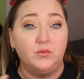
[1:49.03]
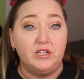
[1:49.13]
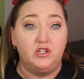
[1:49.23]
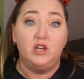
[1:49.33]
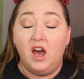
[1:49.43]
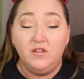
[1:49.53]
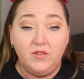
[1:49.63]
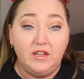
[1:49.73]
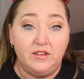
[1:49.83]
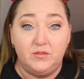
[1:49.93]
which I
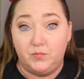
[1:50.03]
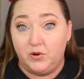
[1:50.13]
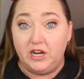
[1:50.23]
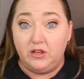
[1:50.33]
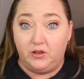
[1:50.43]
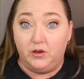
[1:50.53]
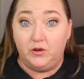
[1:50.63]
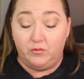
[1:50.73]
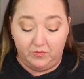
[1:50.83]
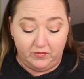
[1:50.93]
feel is pretty
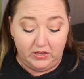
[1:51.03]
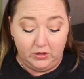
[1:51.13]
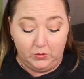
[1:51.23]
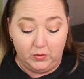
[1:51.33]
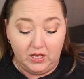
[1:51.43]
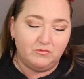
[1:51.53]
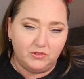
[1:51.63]
good review.